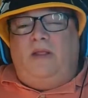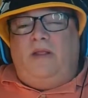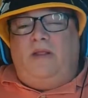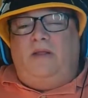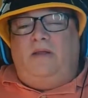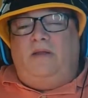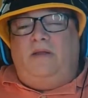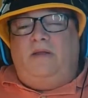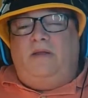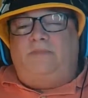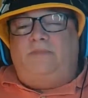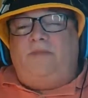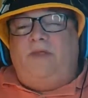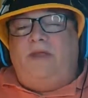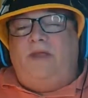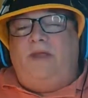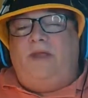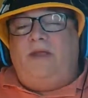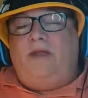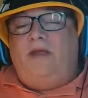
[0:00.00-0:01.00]

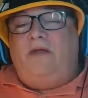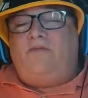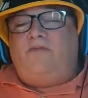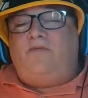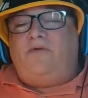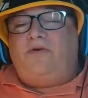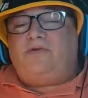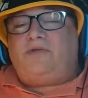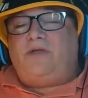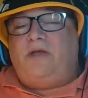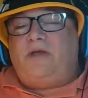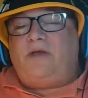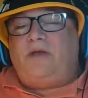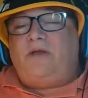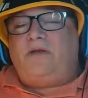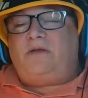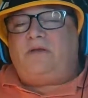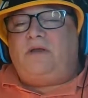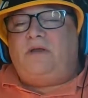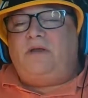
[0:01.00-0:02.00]
hang on for a
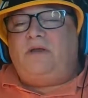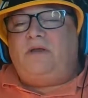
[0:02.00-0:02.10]
second.